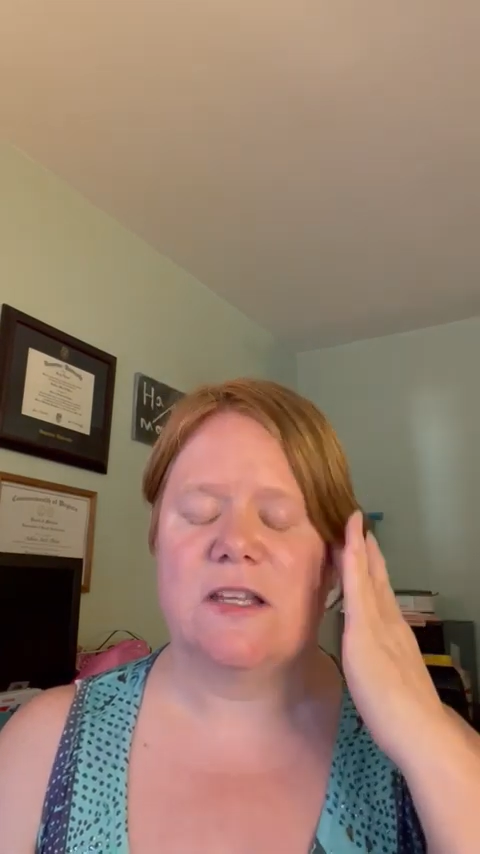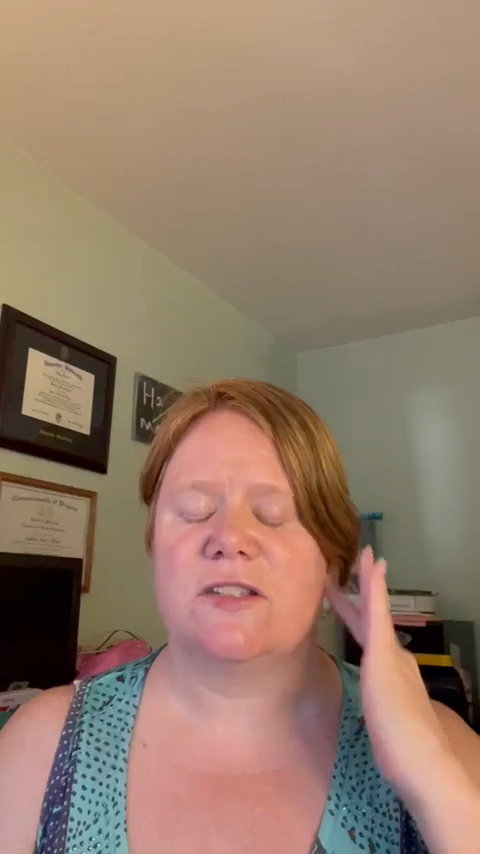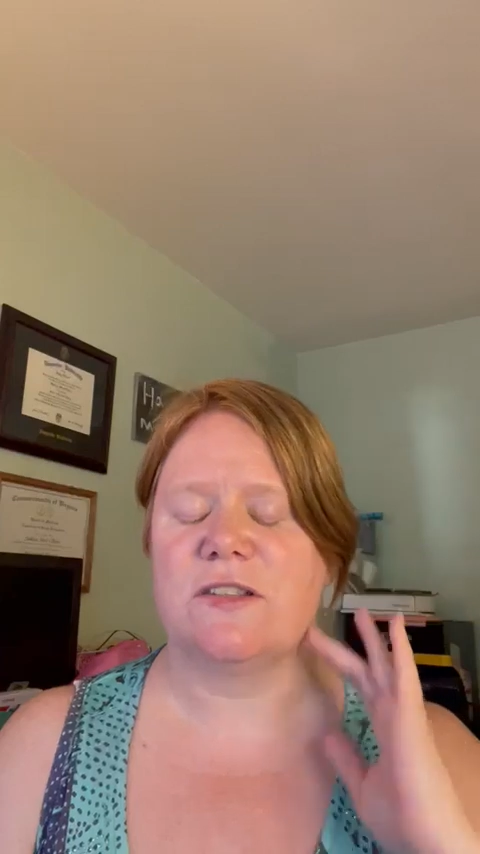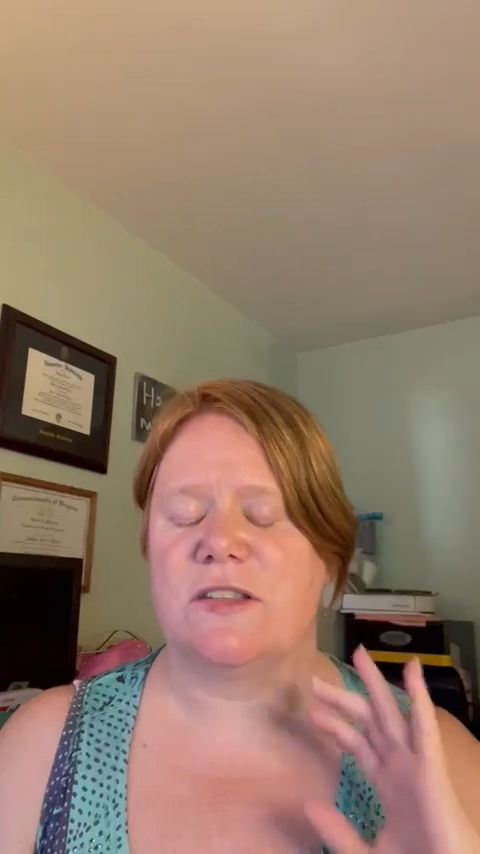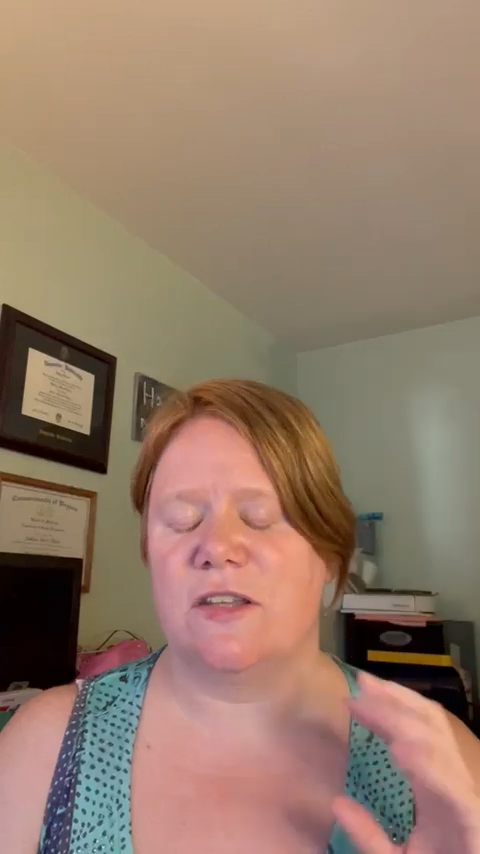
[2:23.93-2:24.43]

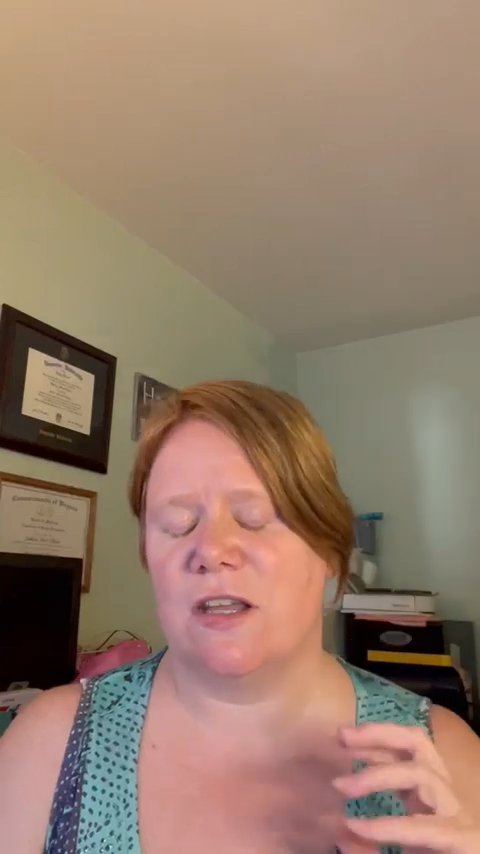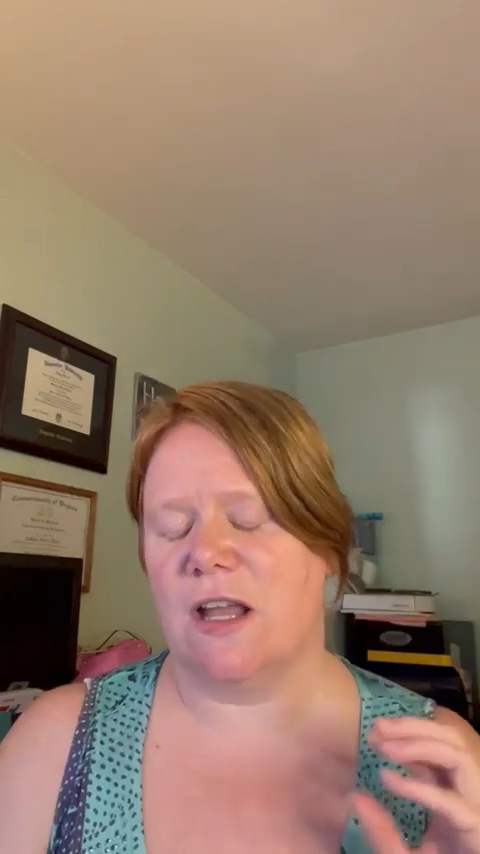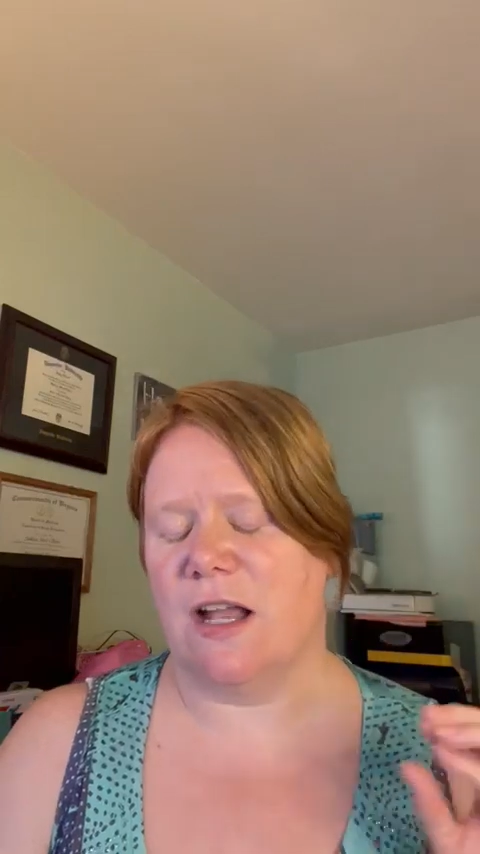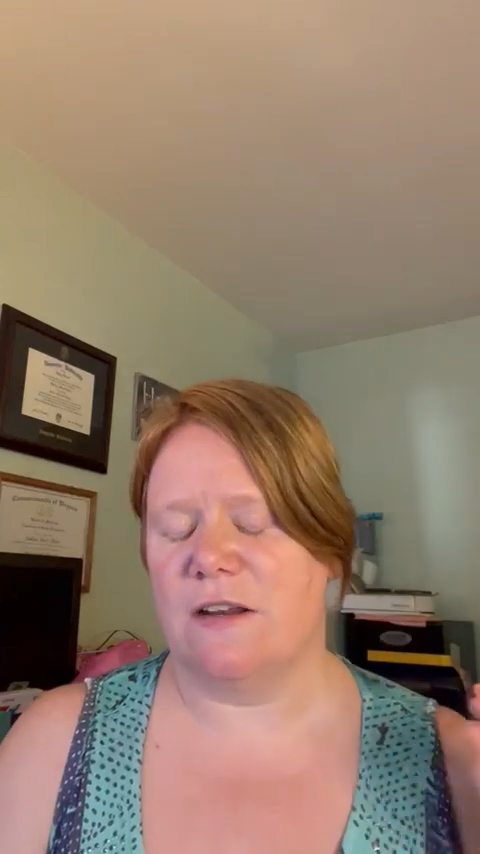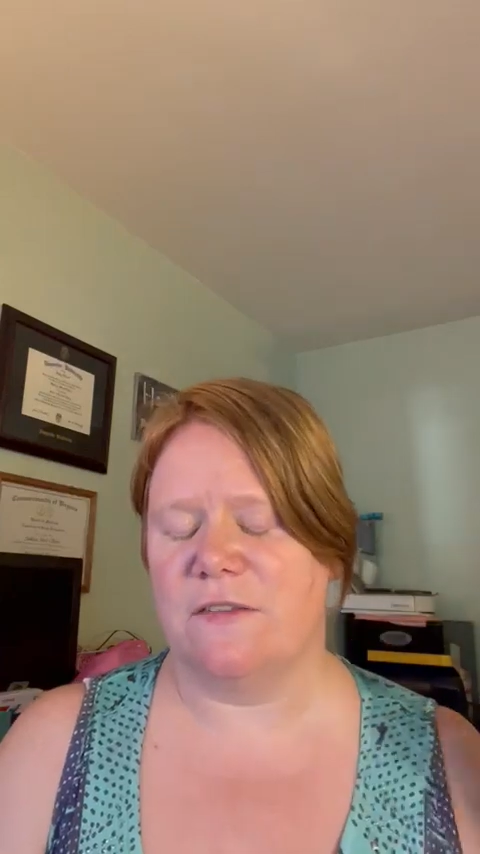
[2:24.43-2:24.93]
just so that you can
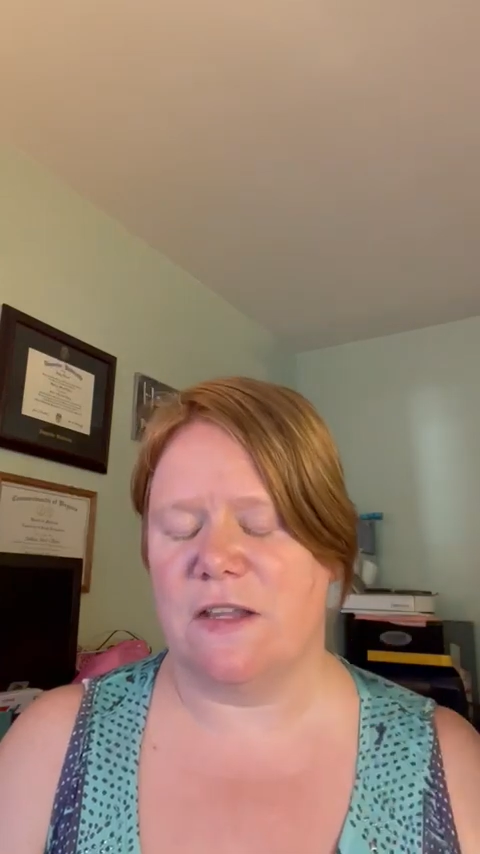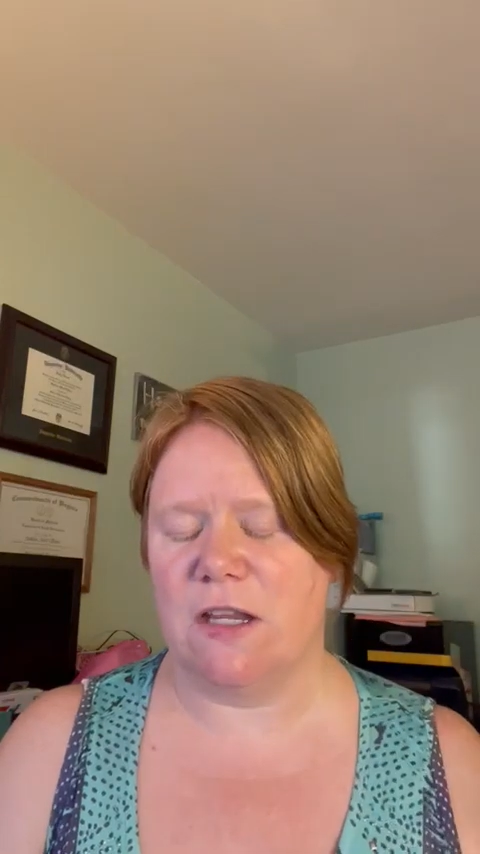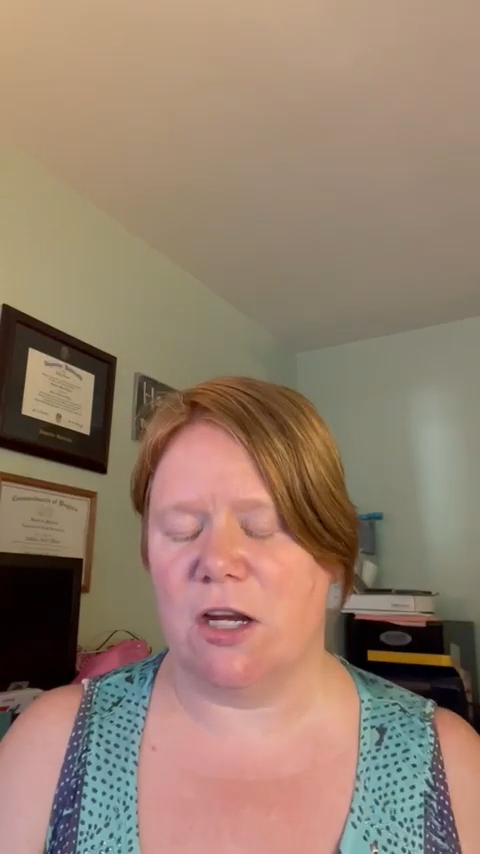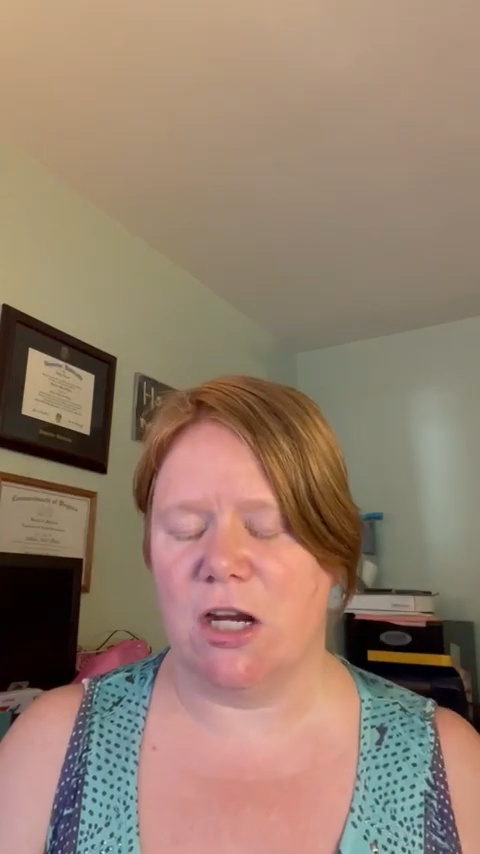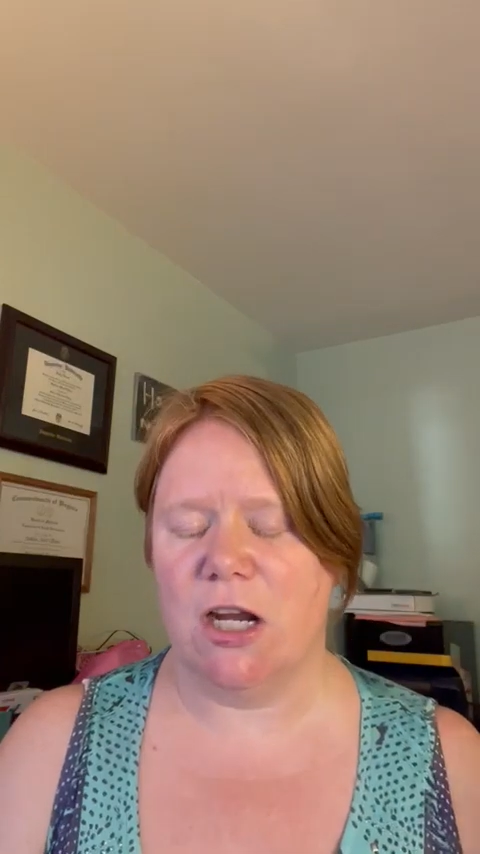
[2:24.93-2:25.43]
kind of
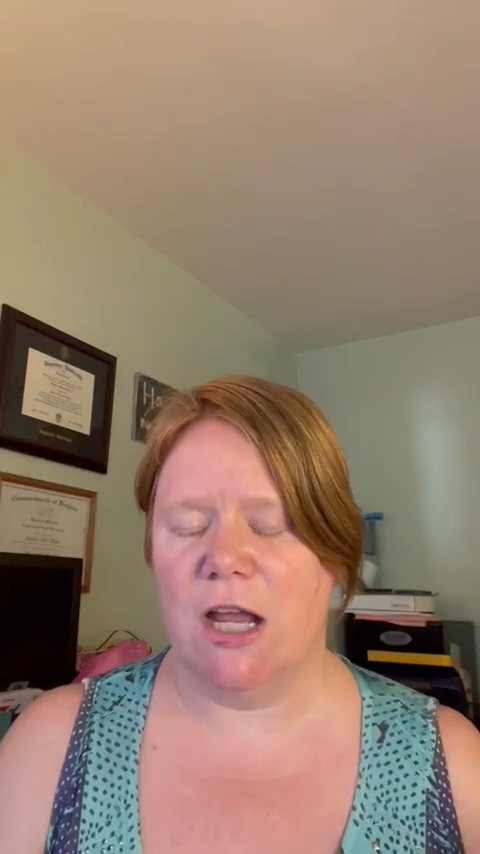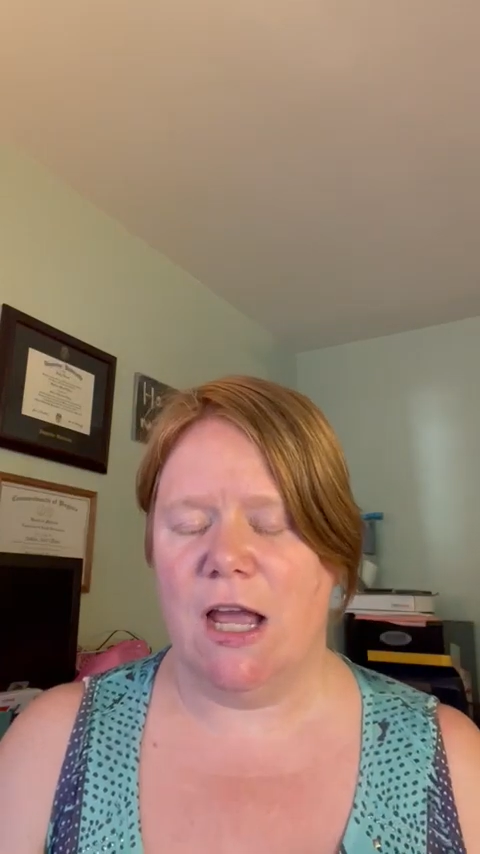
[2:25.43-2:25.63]
hear.